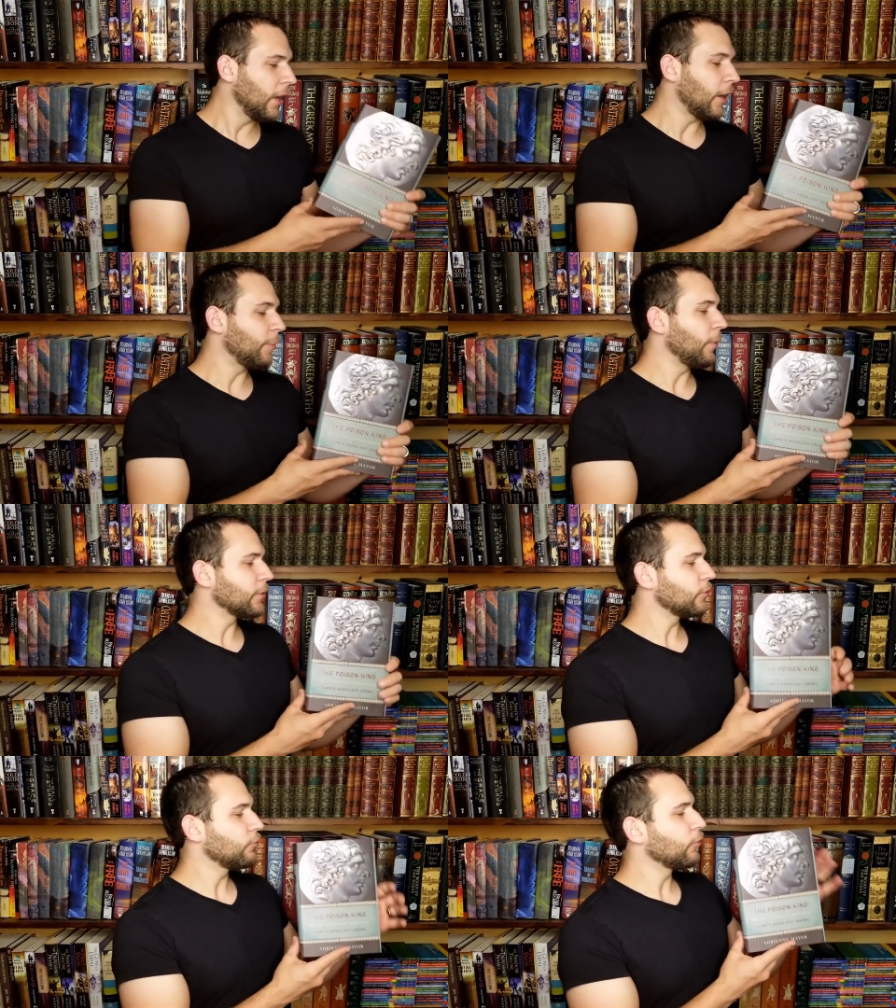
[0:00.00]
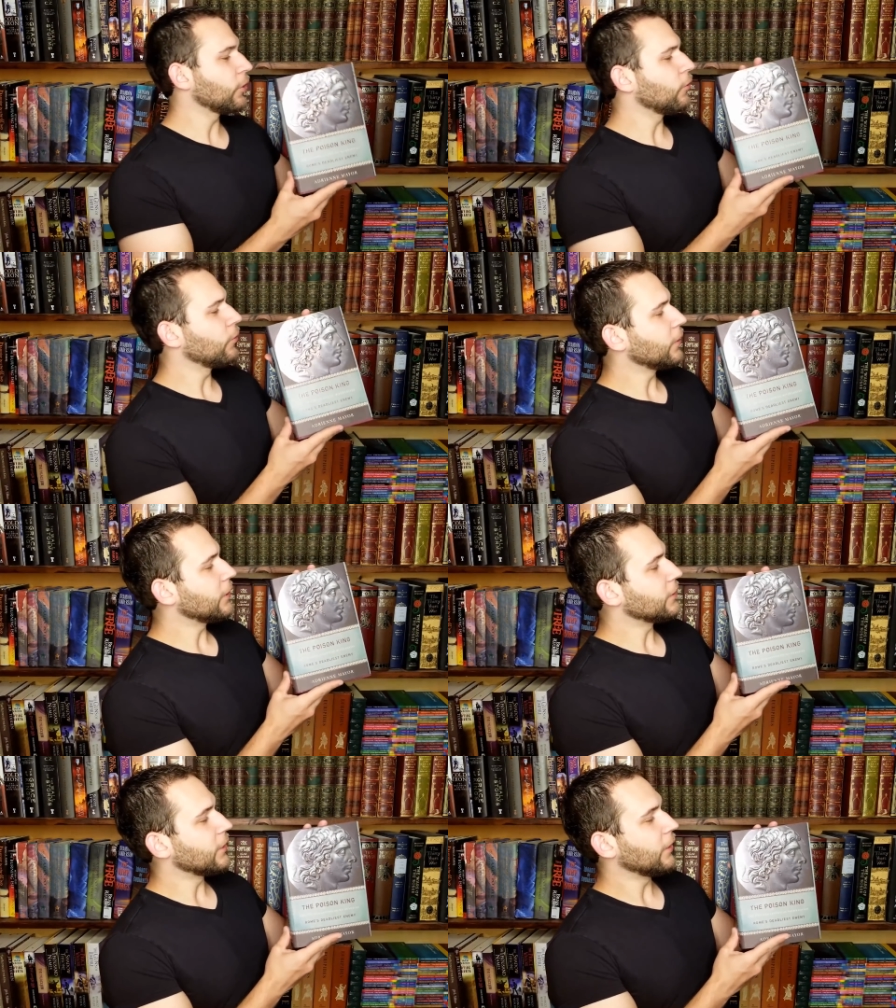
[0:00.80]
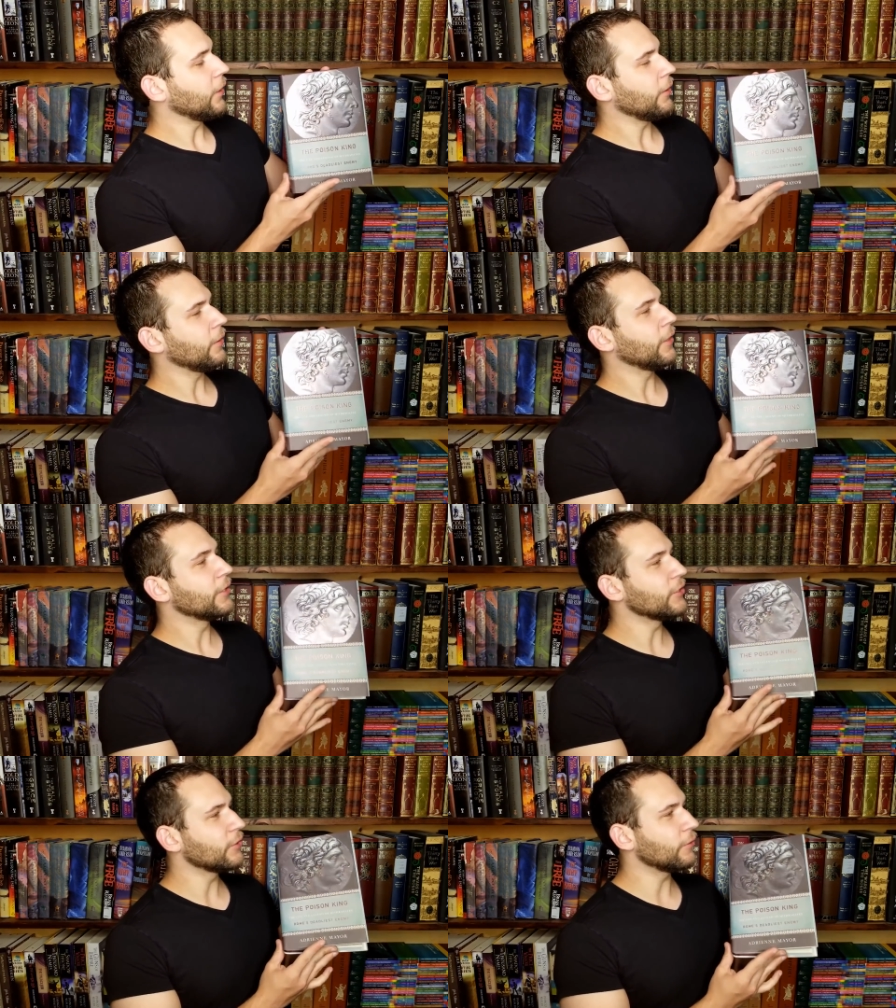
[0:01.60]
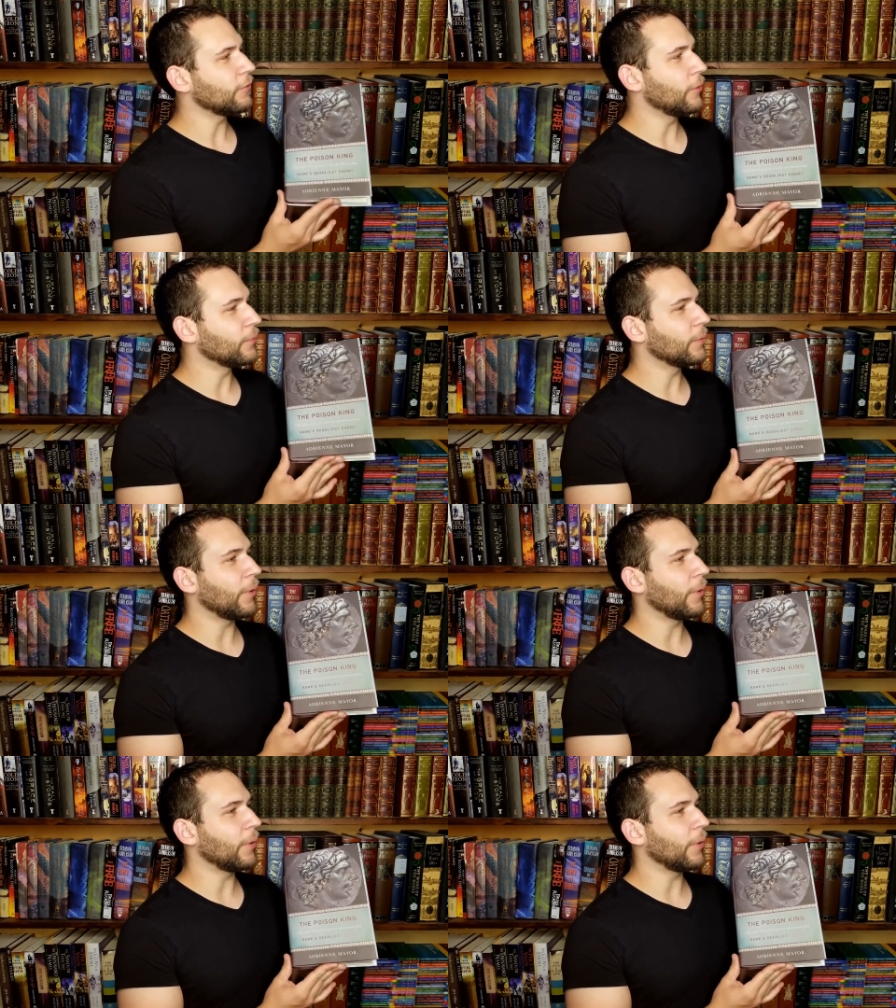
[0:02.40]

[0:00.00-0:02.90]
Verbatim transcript: Uh, but what's really cool is this is the only